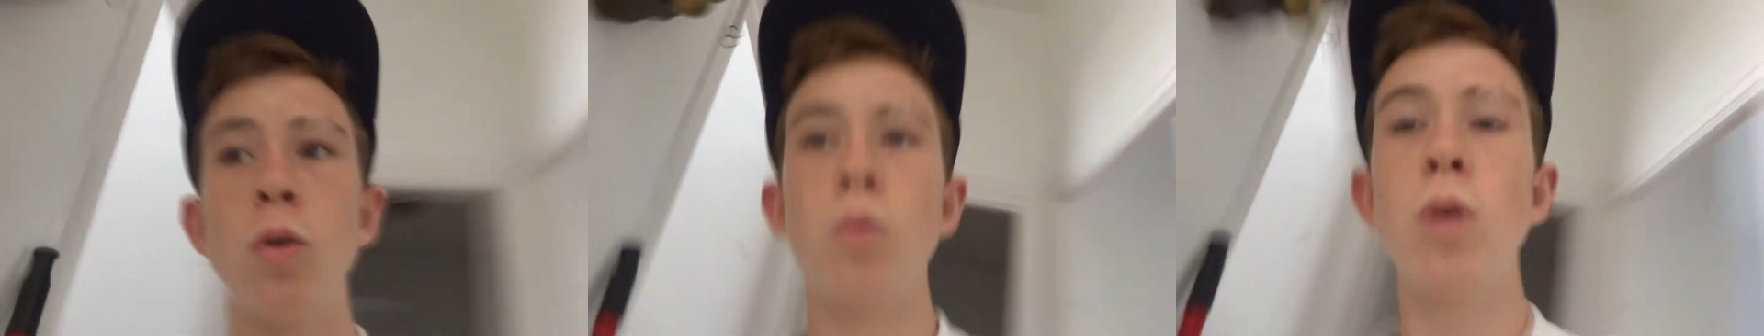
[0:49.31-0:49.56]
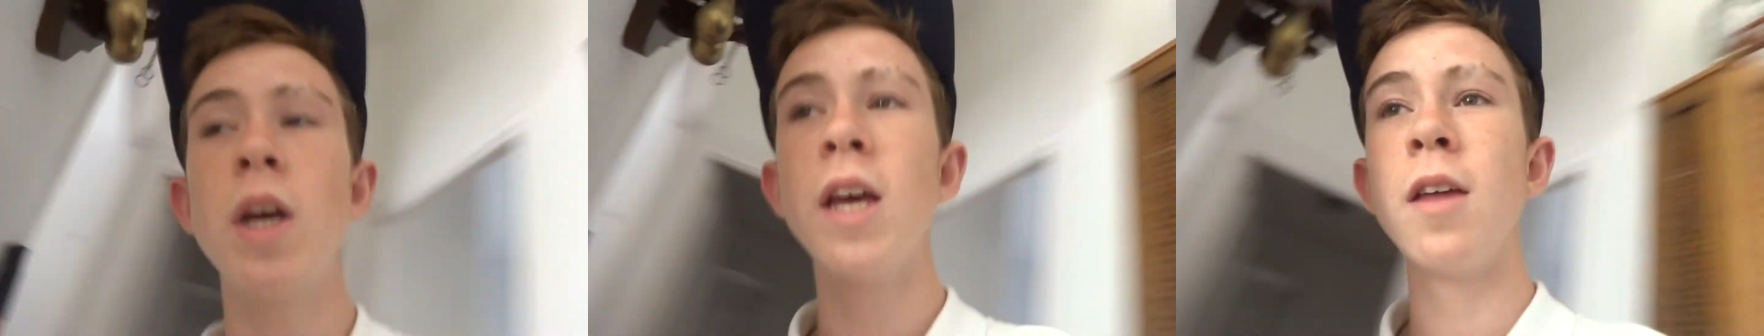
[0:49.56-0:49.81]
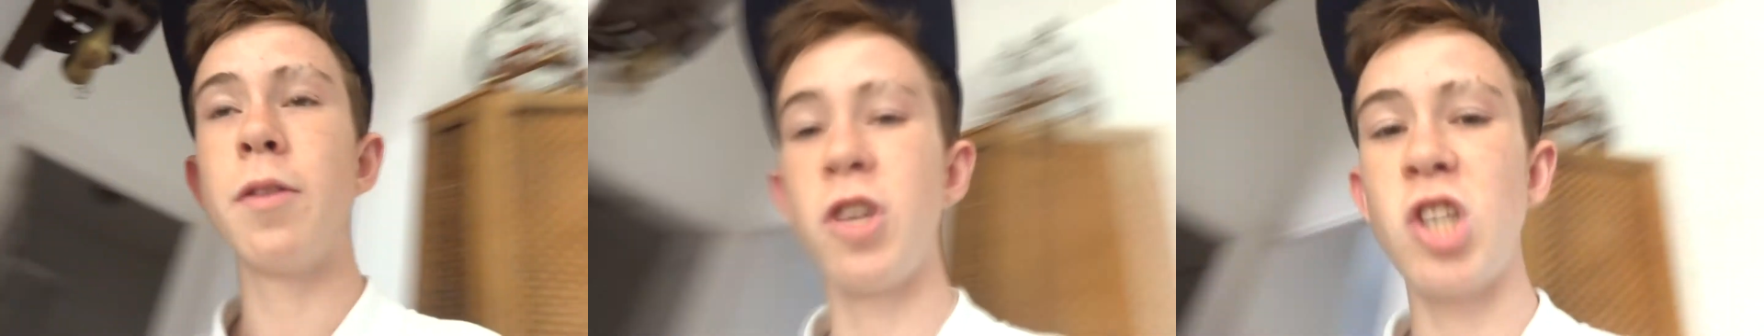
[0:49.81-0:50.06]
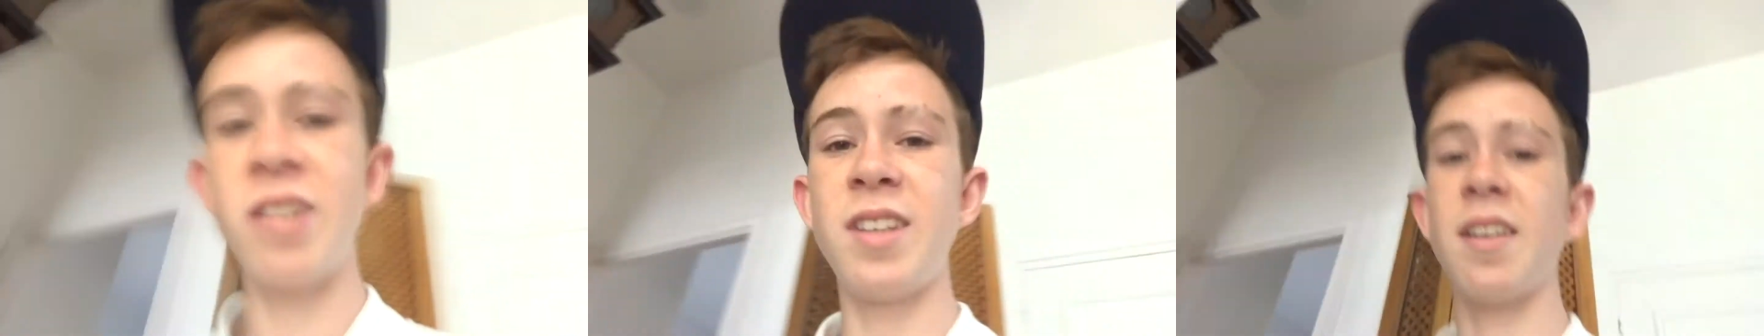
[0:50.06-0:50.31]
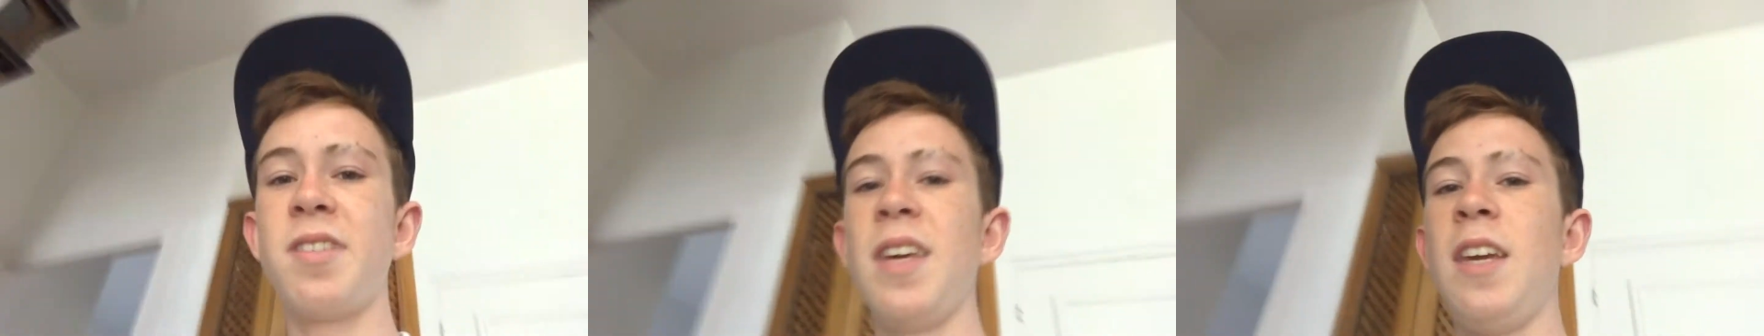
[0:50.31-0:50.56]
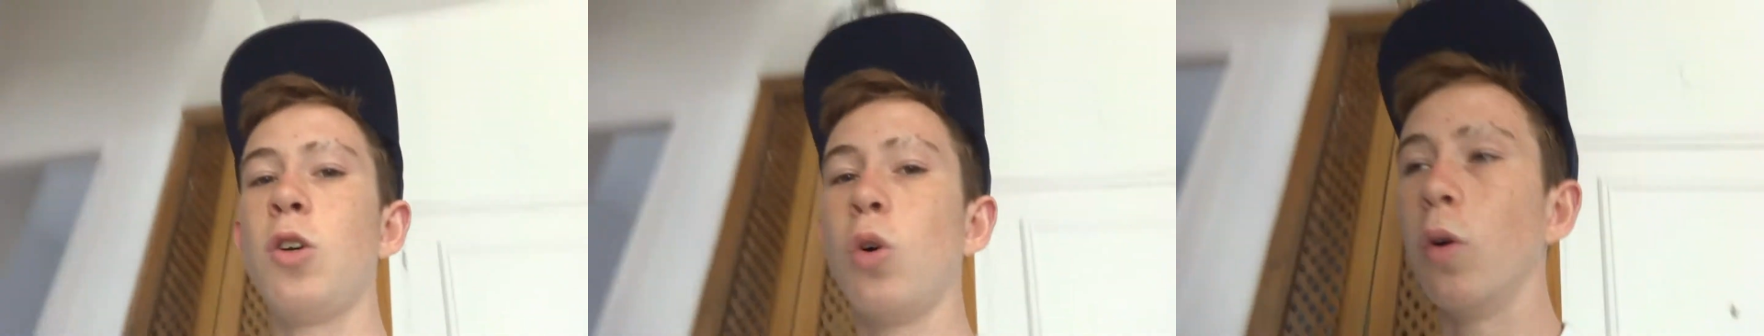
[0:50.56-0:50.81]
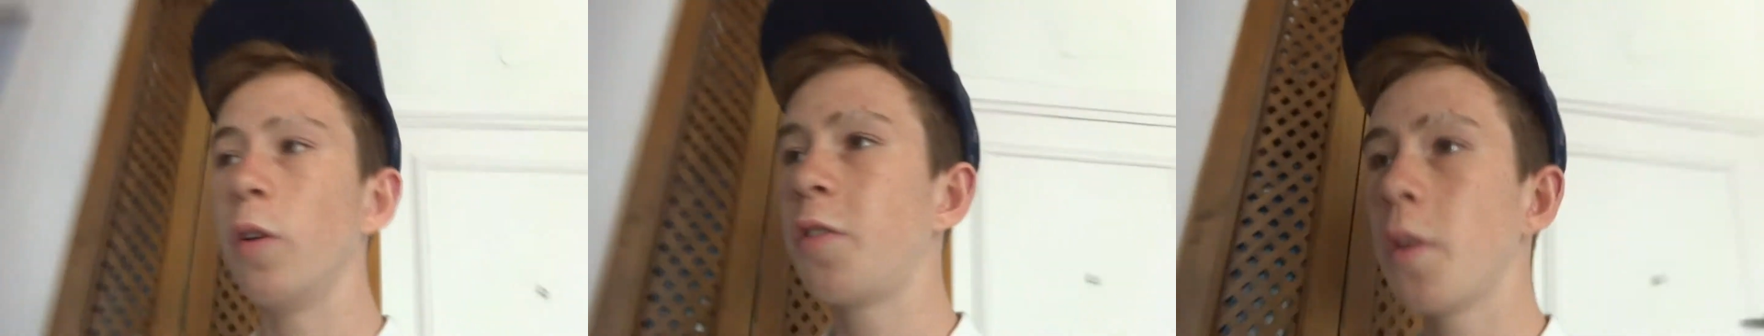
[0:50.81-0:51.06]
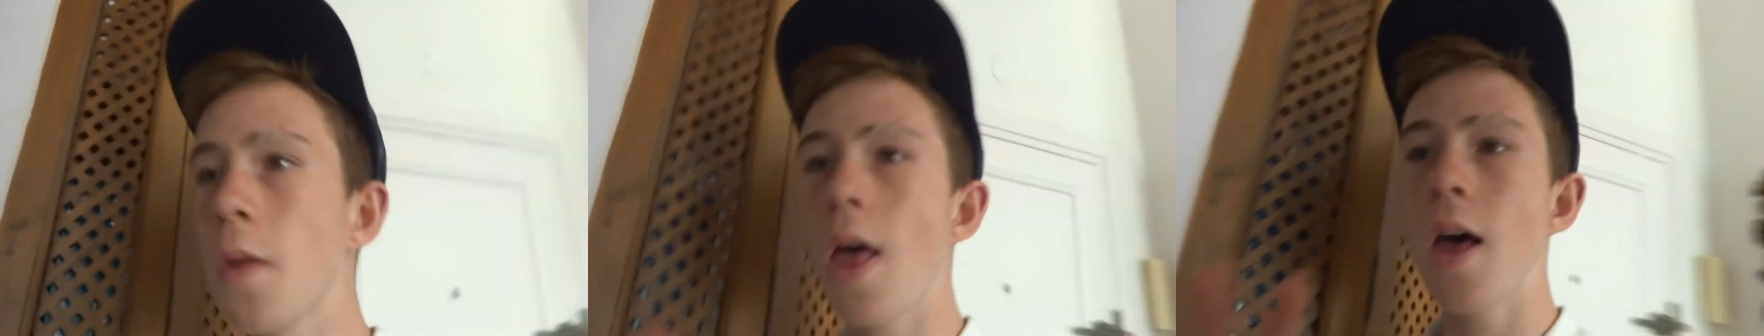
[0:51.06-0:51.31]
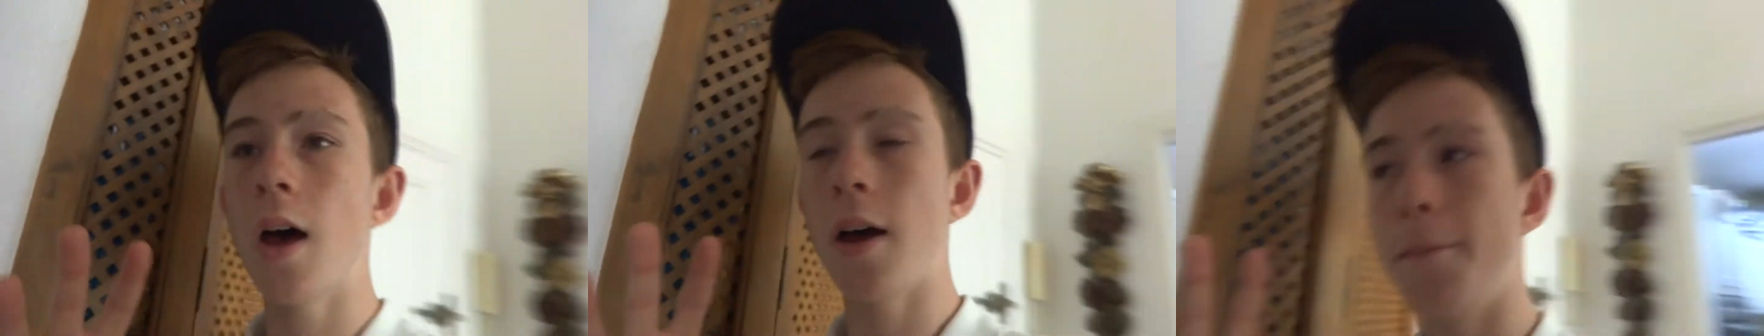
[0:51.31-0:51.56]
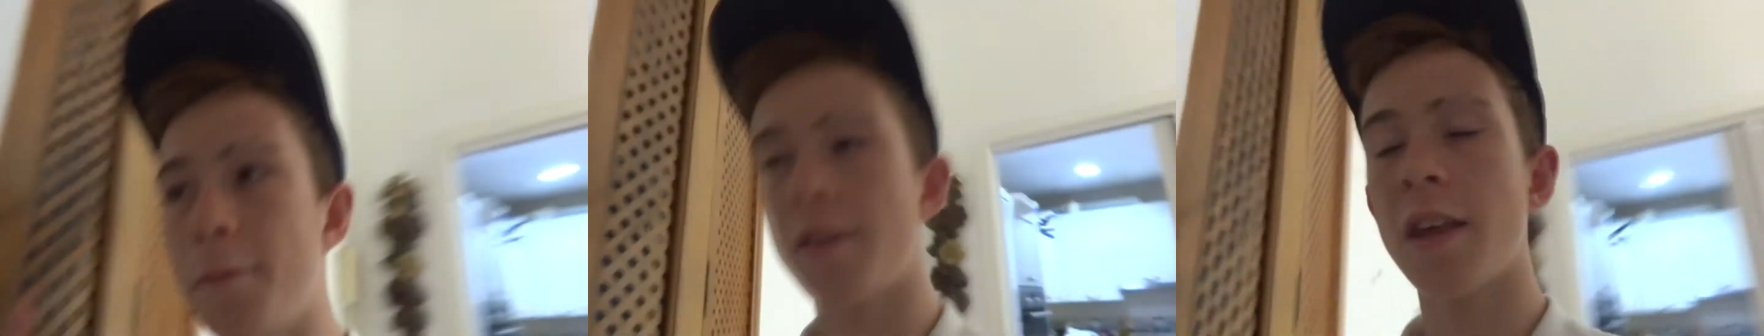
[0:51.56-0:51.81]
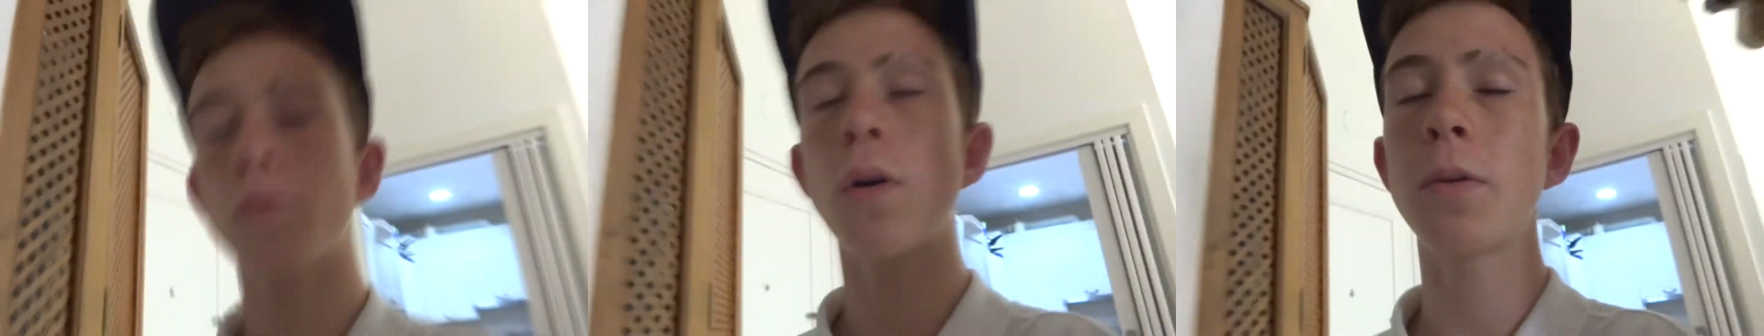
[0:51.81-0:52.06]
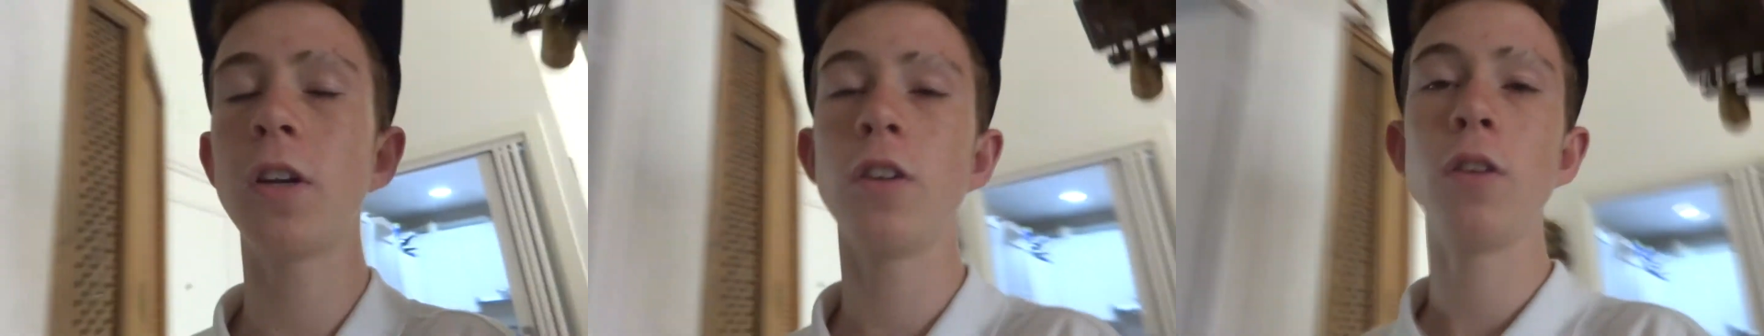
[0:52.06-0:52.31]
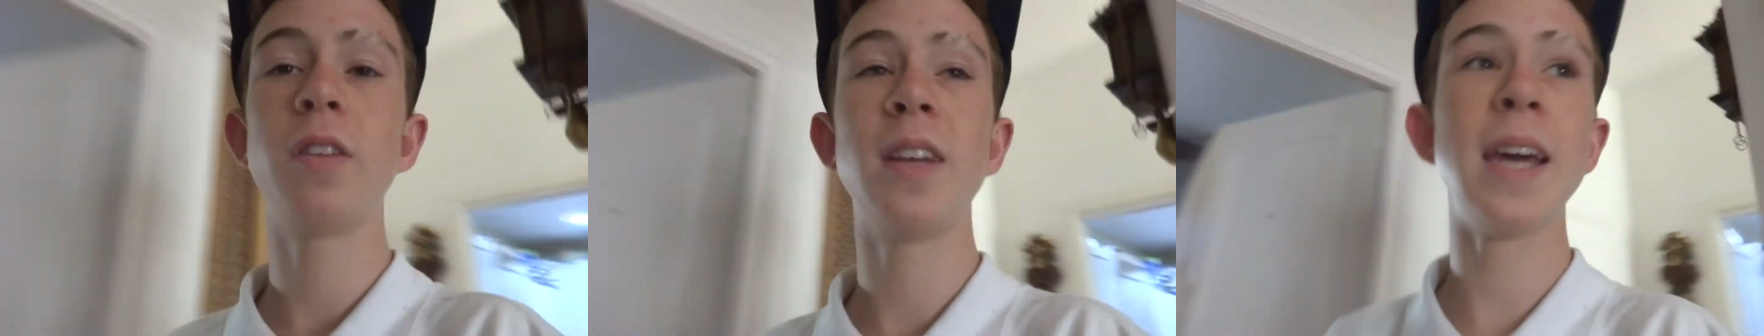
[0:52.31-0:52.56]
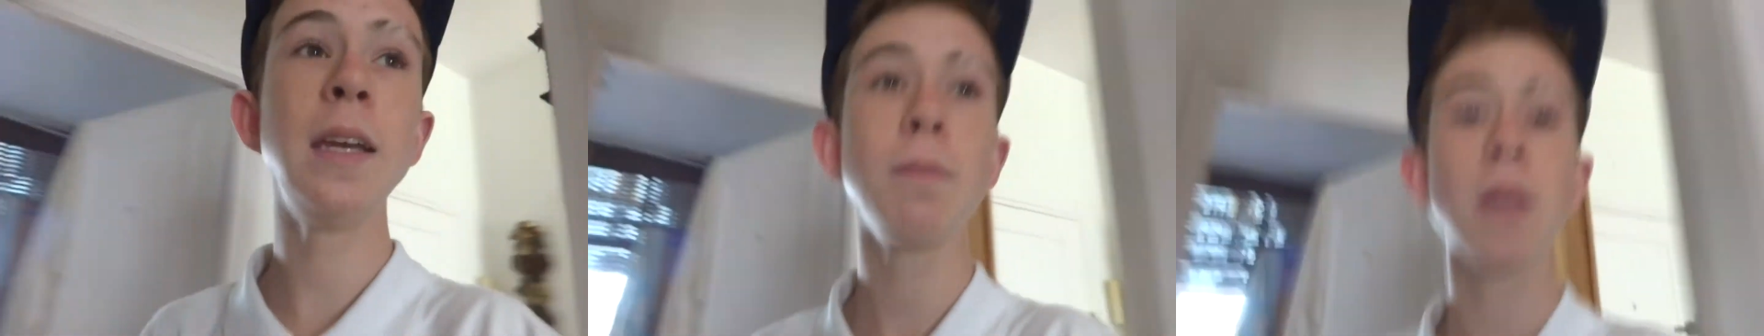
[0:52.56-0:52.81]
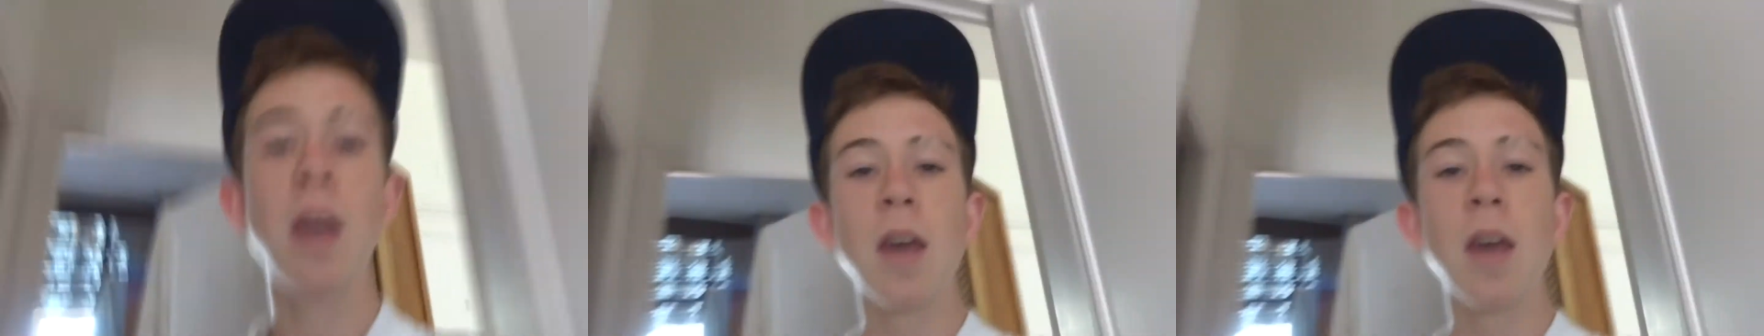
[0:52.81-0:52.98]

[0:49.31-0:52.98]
the GCSE course. Um, so that's what I'm going to do today.